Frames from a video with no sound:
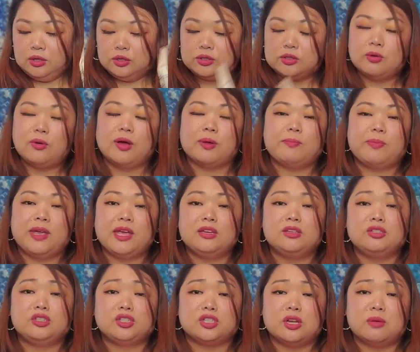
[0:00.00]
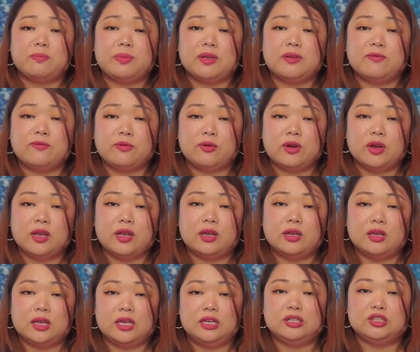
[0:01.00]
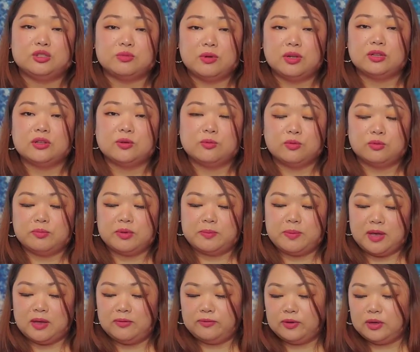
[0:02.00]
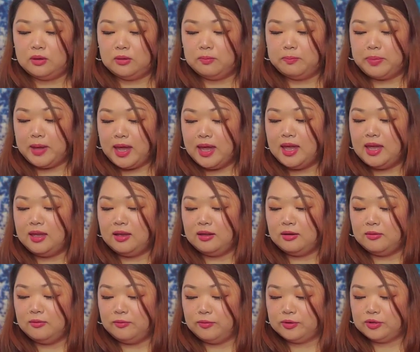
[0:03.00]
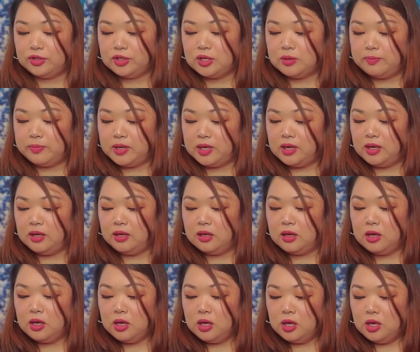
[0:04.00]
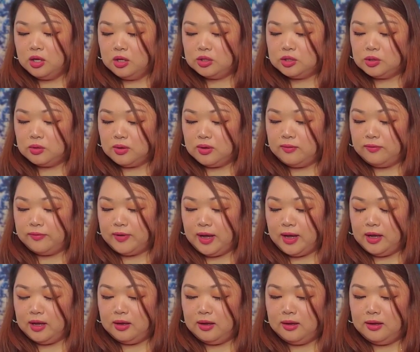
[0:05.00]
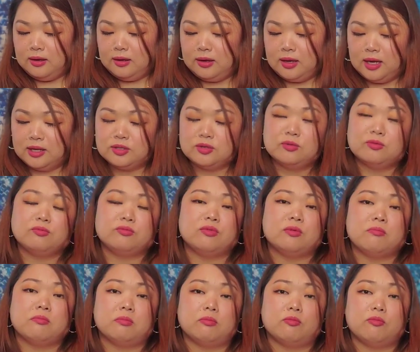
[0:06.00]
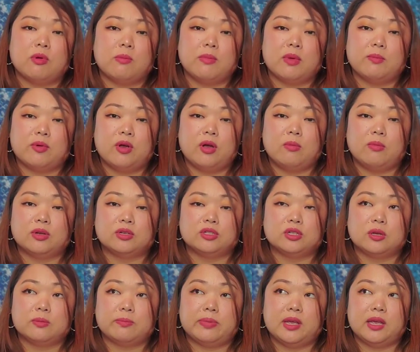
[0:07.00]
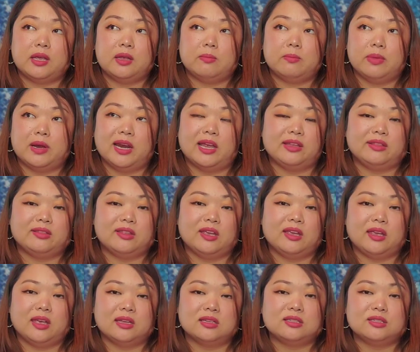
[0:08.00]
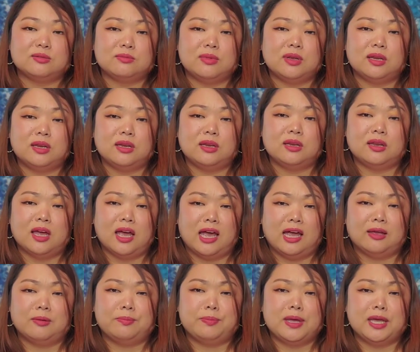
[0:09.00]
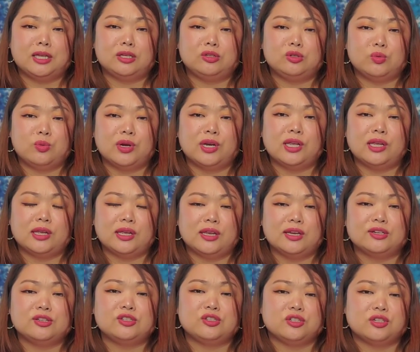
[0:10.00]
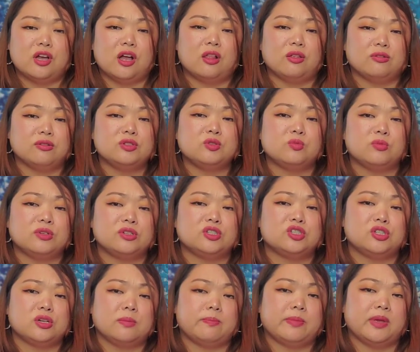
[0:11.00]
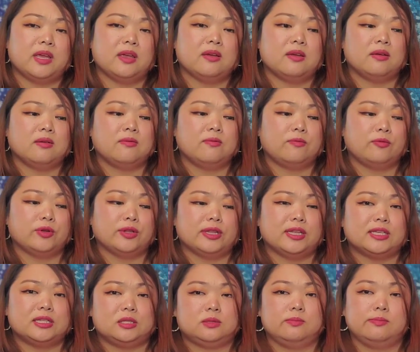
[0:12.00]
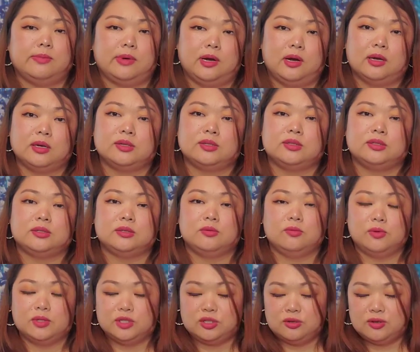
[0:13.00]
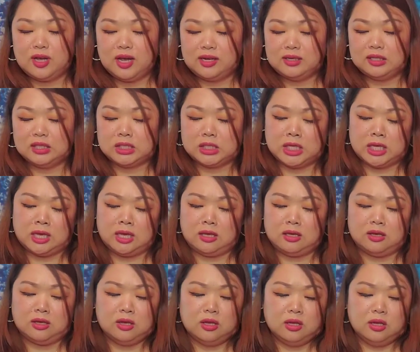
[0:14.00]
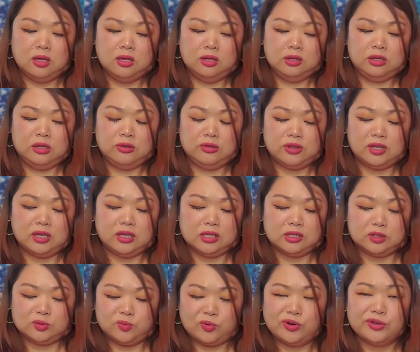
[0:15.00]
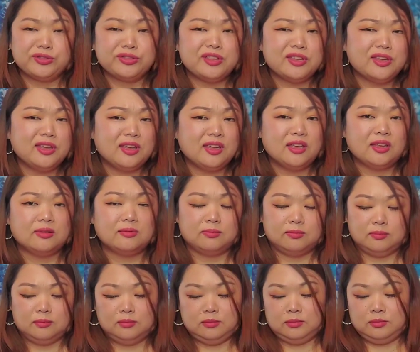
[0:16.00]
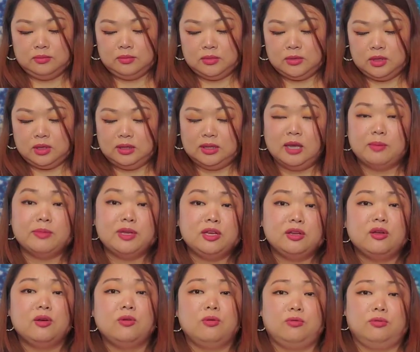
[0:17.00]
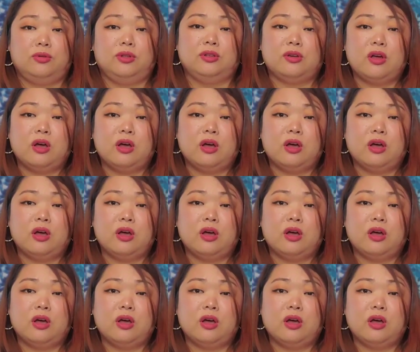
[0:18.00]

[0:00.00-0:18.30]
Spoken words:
So I paid shipping for it. Each month you would be paying for shipping. So if I don't remember how much I paid, but I think estimated I paid $20-ish with shipping for this box. What do you guys think? Do you think it's worth it? Let me know in the